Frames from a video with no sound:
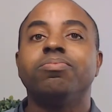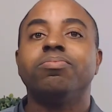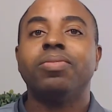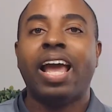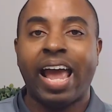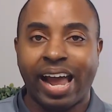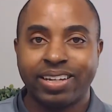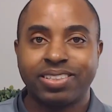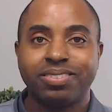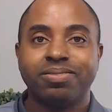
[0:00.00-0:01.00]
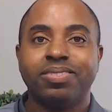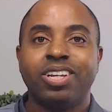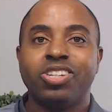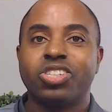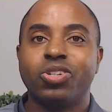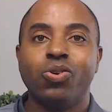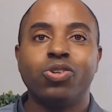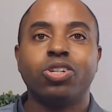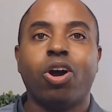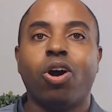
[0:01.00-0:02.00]
Hacked.
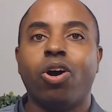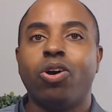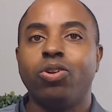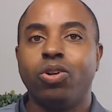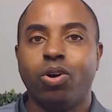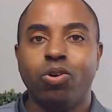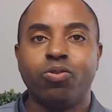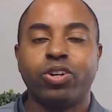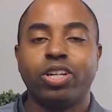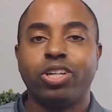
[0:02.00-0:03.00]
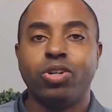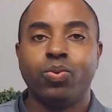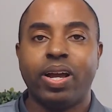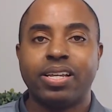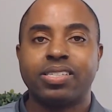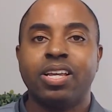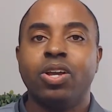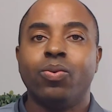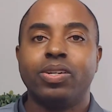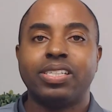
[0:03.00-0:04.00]
Schools all over the US
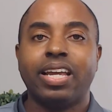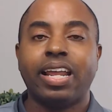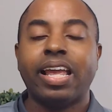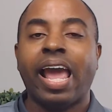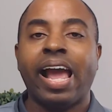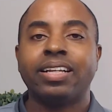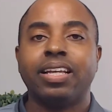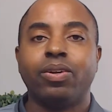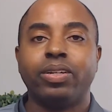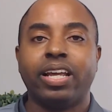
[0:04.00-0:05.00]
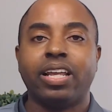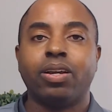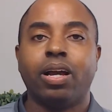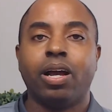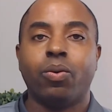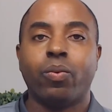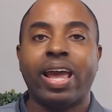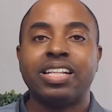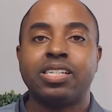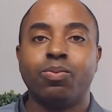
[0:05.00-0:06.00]
was getting hacked and getting
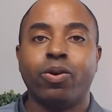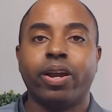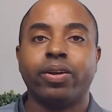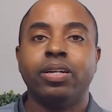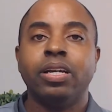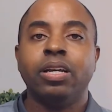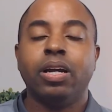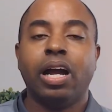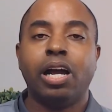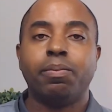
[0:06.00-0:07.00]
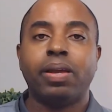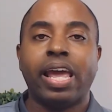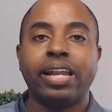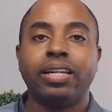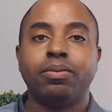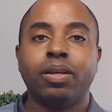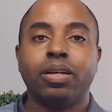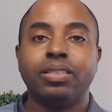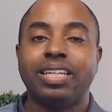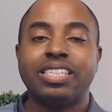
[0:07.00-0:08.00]
ransomware. And
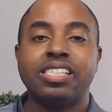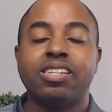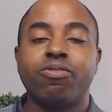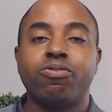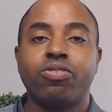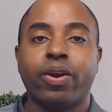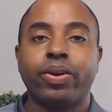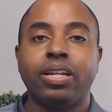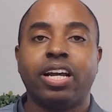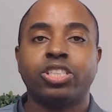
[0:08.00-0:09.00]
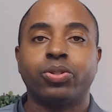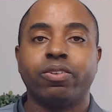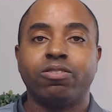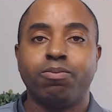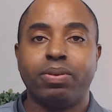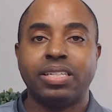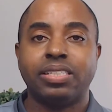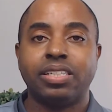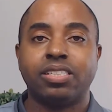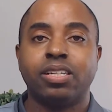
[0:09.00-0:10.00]
this is a very luxurious
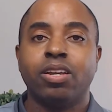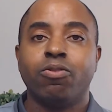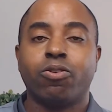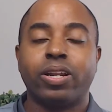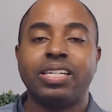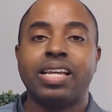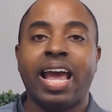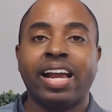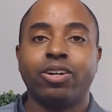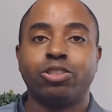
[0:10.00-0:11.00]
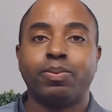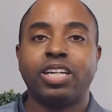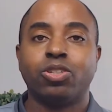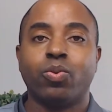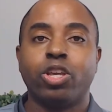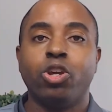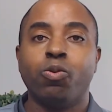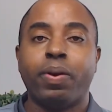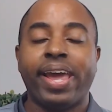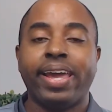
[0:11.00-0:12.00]
business for these hackers, because when you
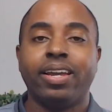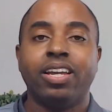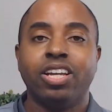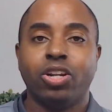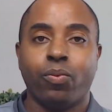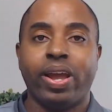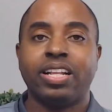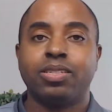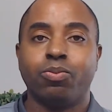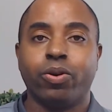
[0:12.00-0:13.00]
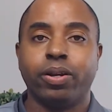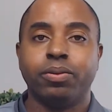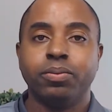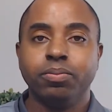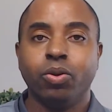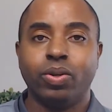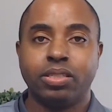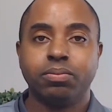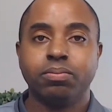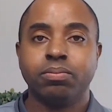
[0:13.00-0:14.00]
pay the ransomware, when
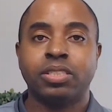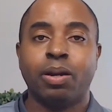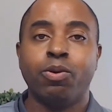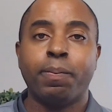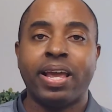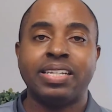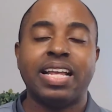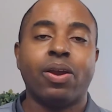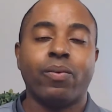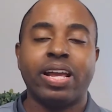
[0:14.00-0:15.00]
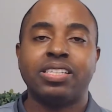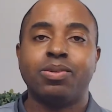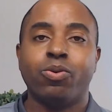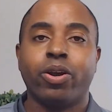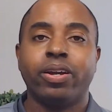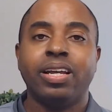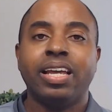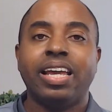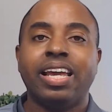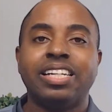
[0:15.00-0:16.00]
someone pays that ransomware,
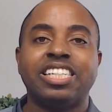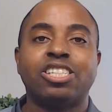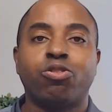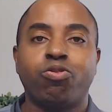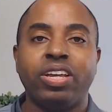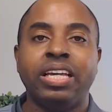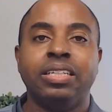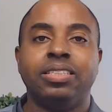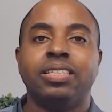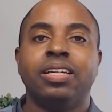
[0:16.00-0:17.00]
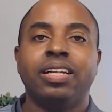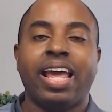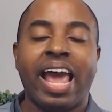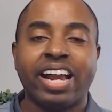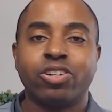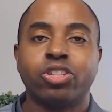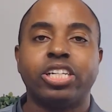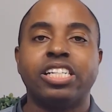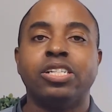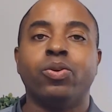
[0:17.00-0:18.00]
it just feeds. The hackers are
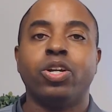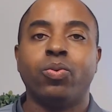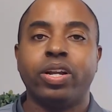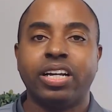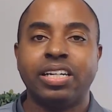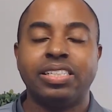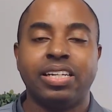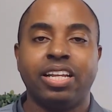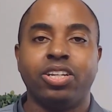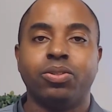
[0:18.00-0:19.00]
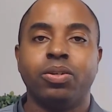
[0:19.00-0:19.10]
then going to want to continue.